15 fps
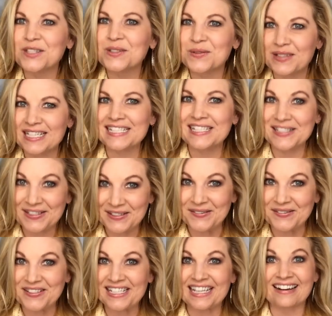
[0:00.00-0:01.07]
you need to do
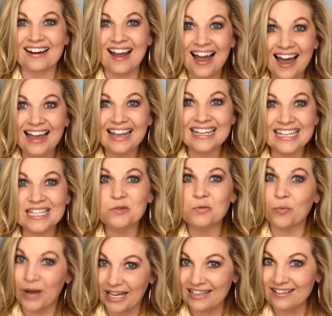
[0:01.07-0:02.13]
to get high-end
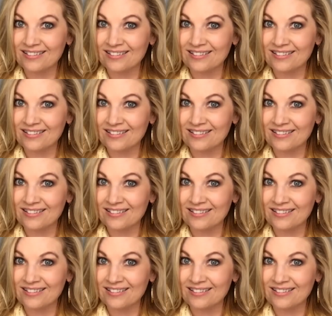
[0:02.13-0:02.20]
wedding